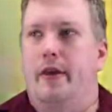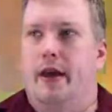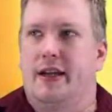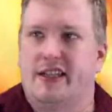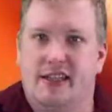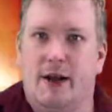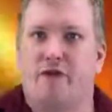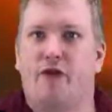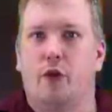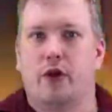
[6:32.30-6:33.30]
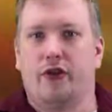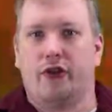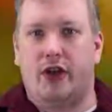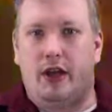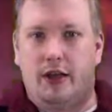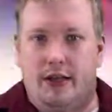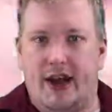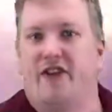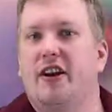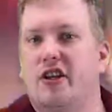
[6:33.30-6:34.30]
Except for the
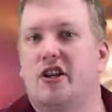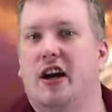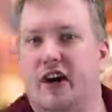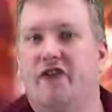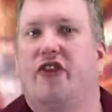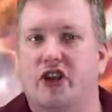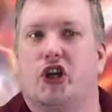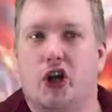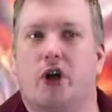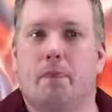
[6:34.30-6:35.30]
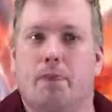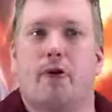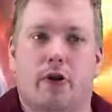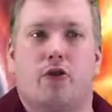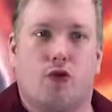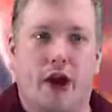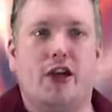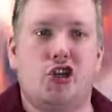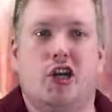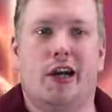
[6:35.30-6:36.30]
definition of the term
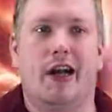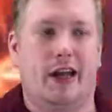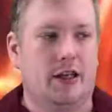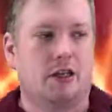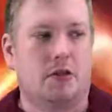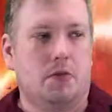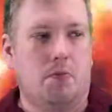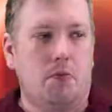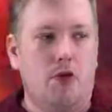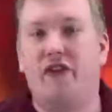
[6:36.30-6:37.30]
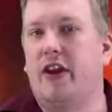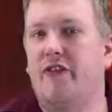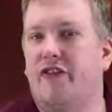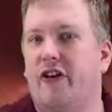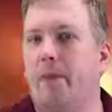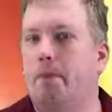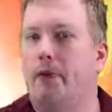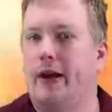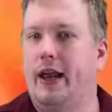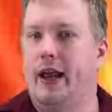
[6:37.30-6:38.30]
progression is moving from
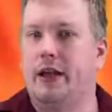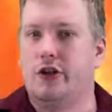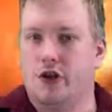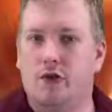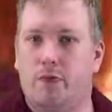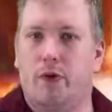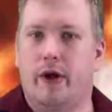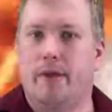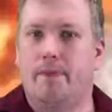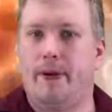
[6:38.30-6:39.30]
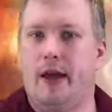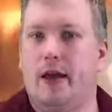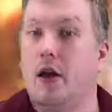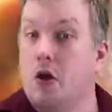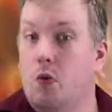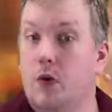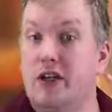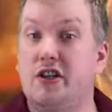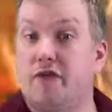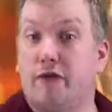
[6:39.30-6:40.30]
point A to point B.
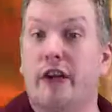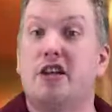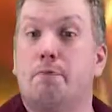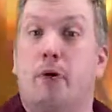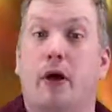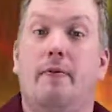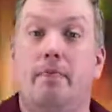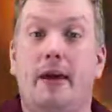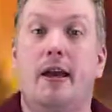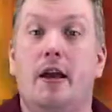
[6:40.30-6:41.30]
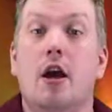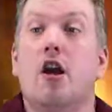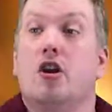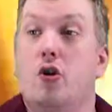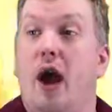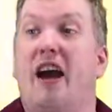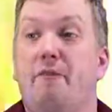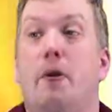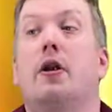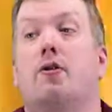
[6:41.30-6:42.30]
Once you've reached point B, you
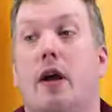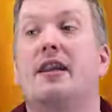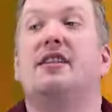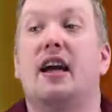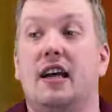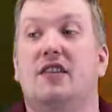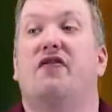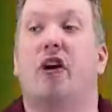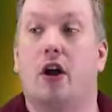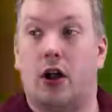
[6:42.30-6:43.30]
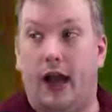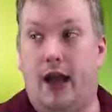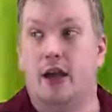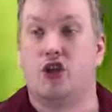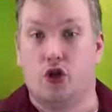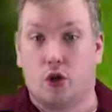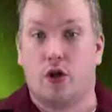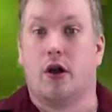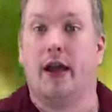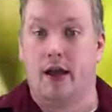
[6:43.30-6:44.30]
have progressed as far as
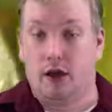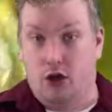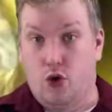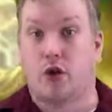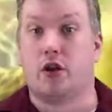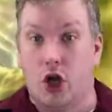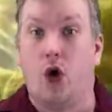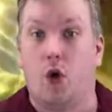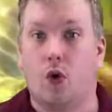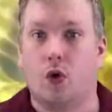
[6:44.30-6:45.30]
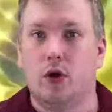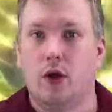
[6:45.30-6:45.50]
your goal.